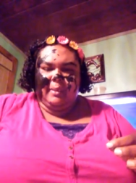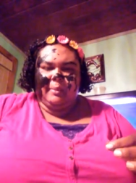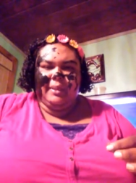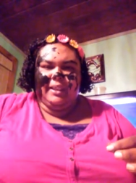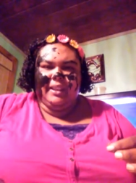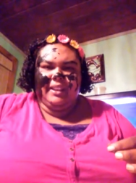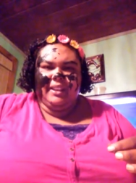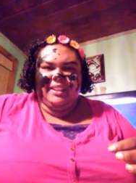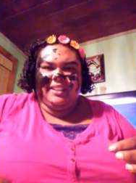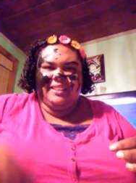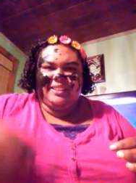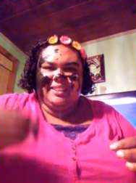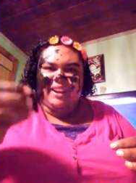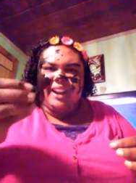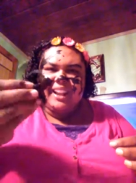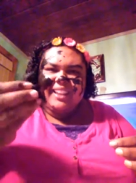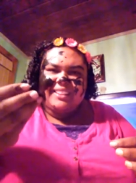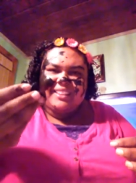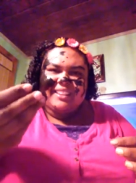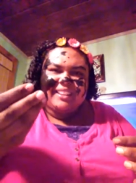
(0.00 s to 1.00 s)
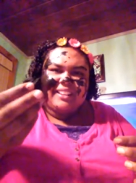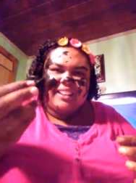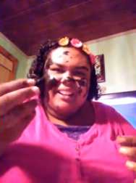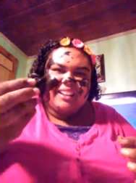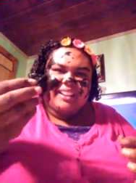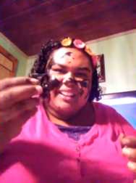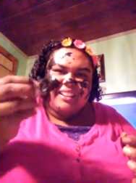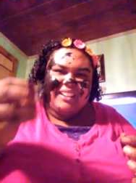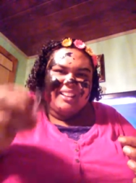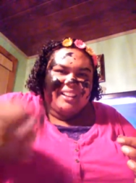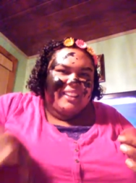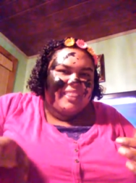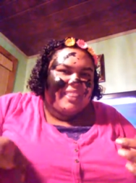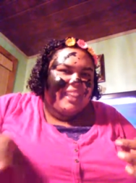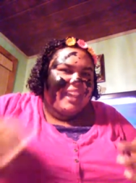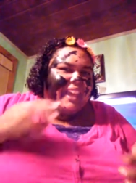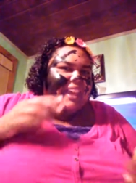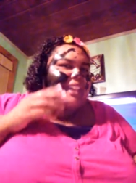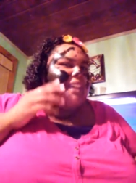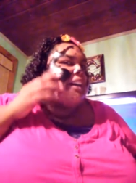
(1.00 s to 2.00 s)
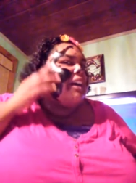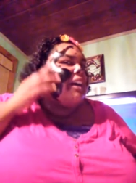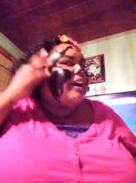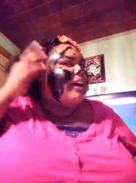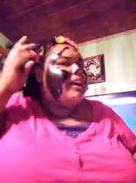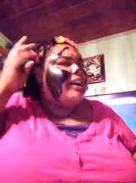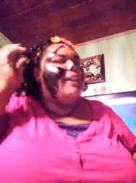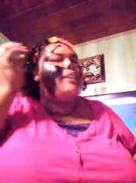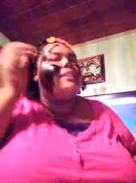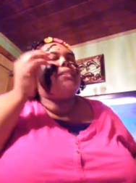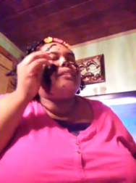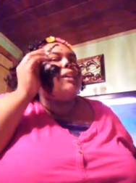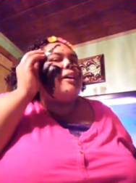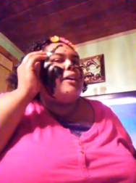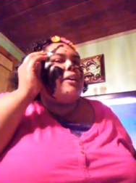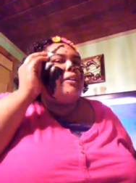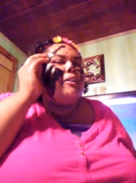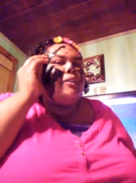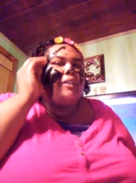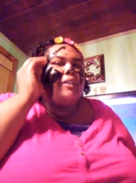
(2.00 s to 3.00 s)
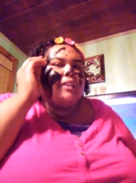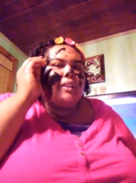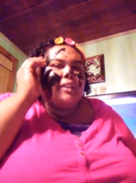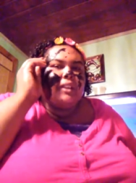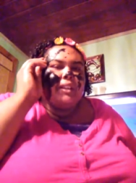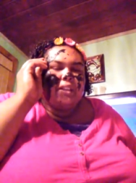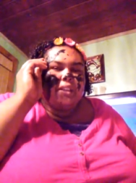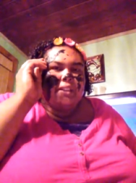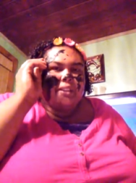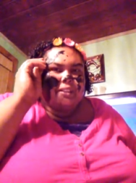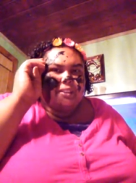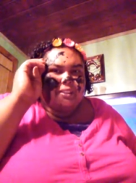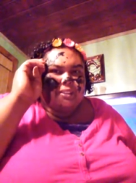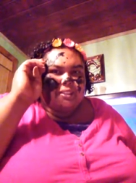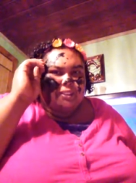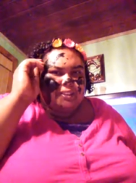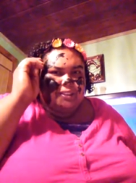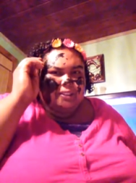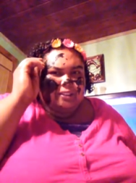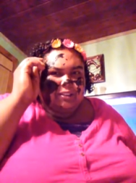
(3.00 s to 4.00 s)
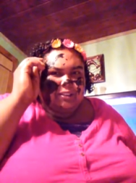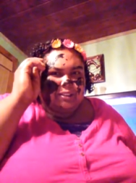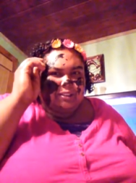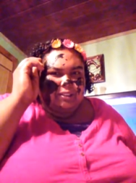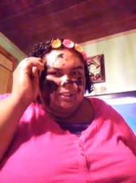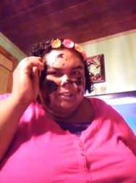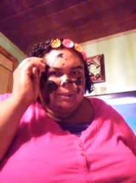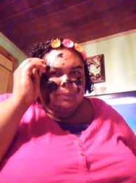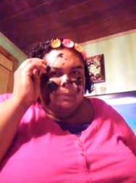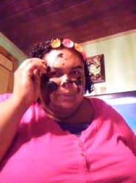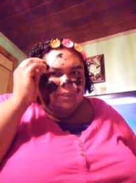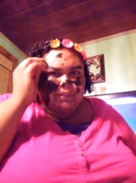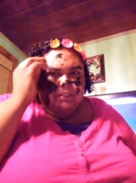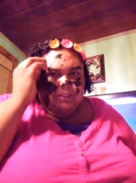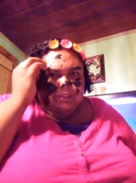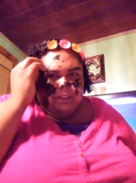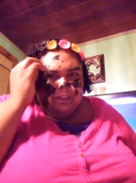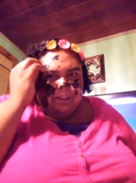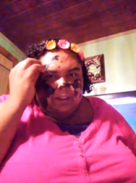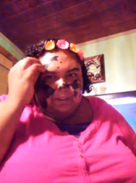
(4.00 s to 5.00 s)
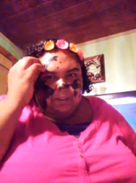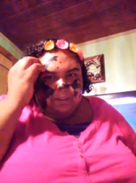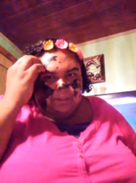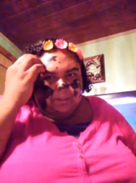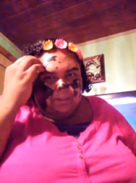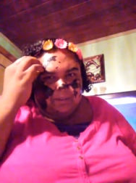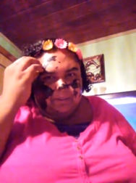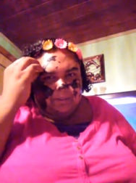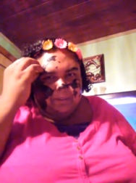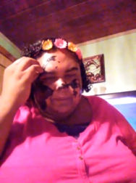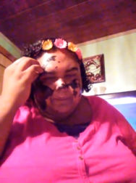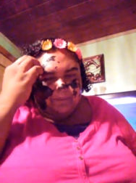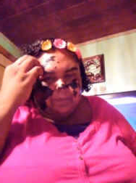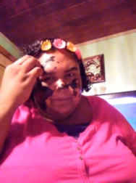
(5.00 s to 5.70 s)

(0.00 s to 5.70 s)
I mean, it's crazy looking. Look at that. Alright, so let's get serious. Let's peel this off.